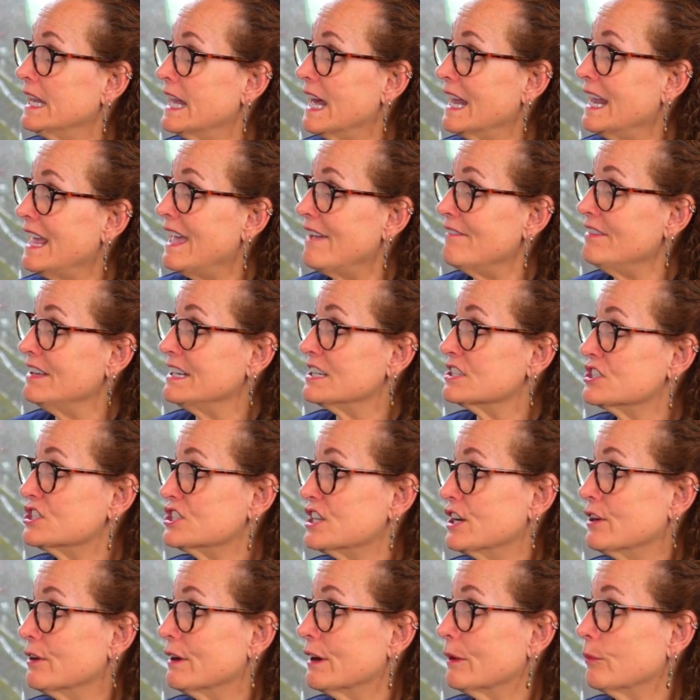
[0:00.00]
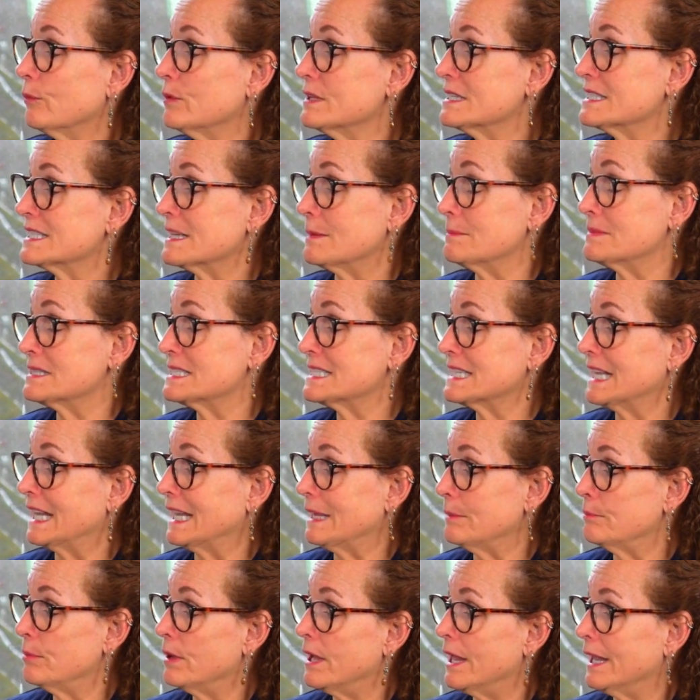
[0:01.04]
not having to share it with some
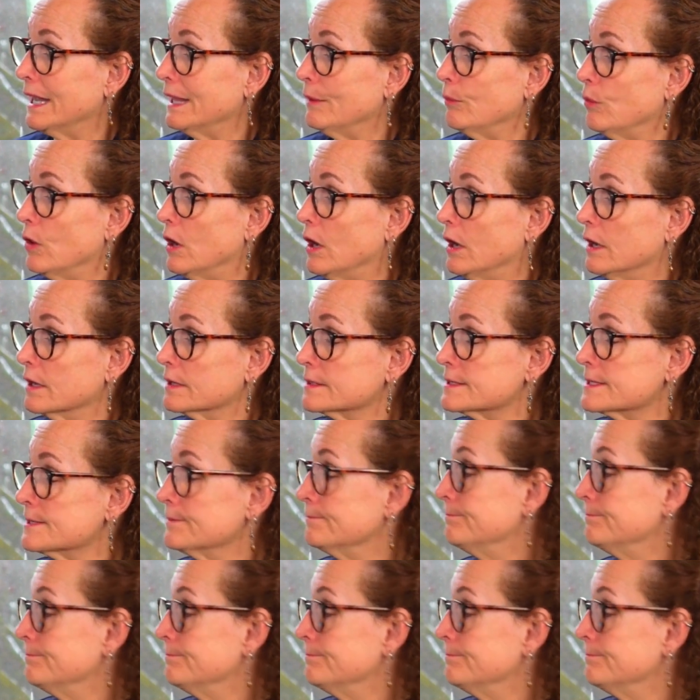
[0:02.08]
silly pollywogs.